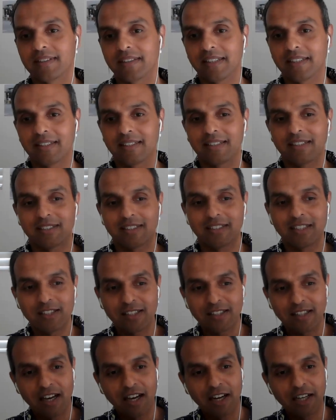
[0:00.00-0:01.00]
Yeah, this
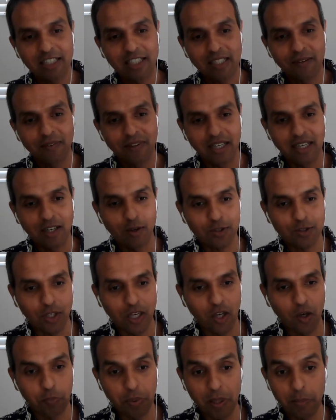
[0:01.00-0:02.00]
is a hardcover. I also
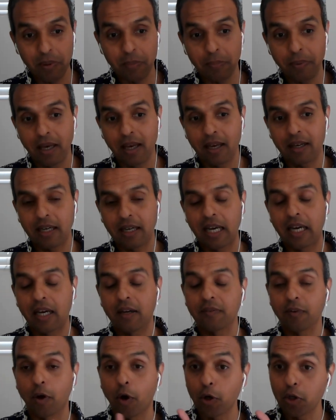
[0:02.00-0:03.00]
have paperback. I
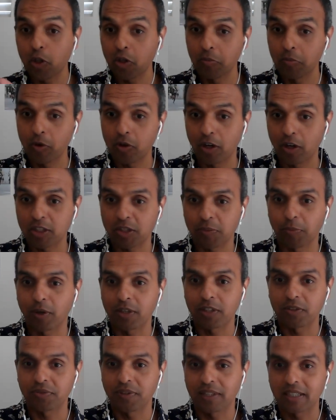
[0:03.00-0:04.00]
have audiobook on
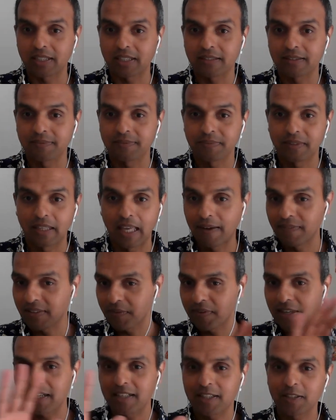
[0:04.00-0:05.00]
Spotify.
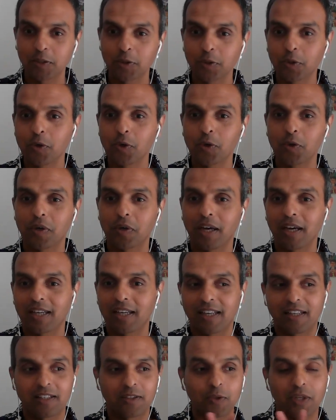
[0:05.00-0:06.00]
Everywhere you go,
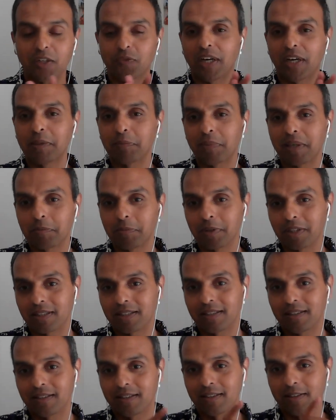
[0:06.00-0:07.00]
you can find my book.